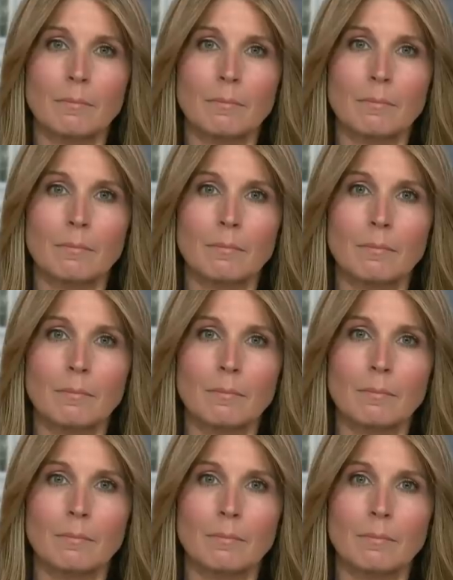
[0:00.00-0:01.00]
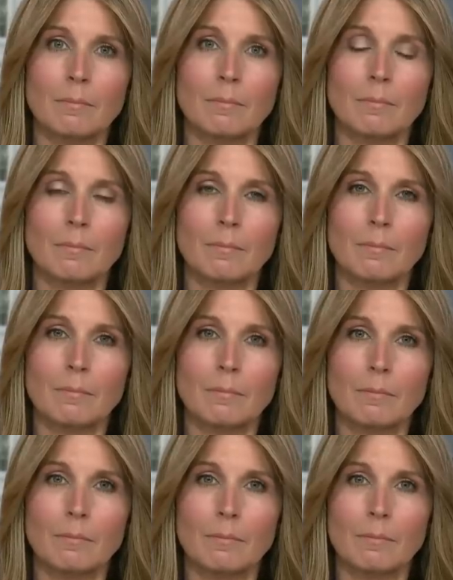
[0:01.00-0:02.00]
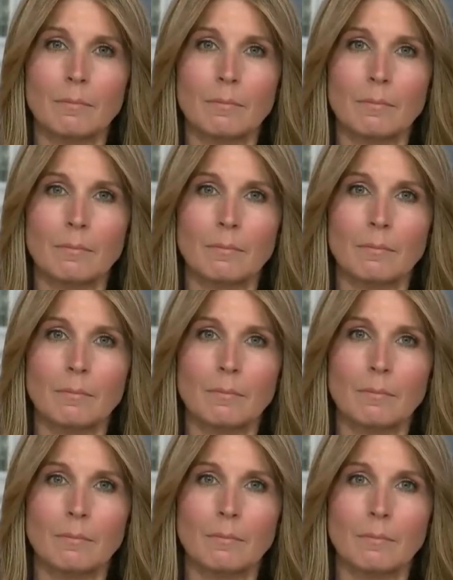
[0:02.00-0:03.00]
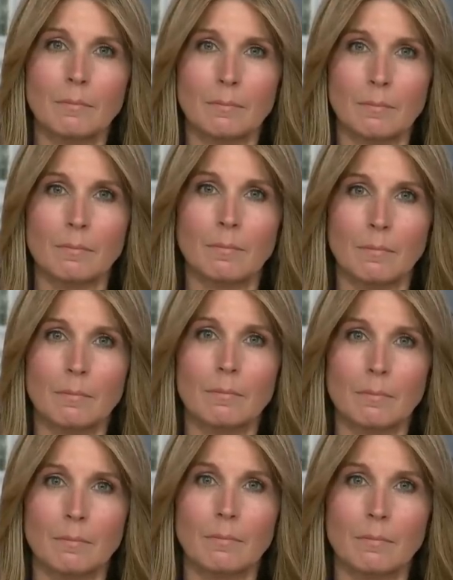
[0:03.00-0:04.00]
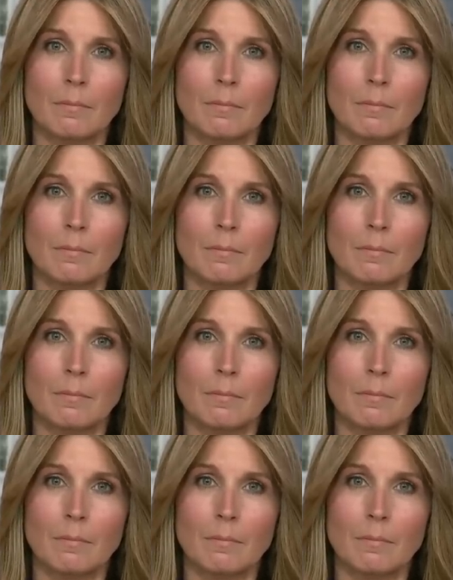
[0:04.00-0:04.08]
No words are spoken by the person on screen.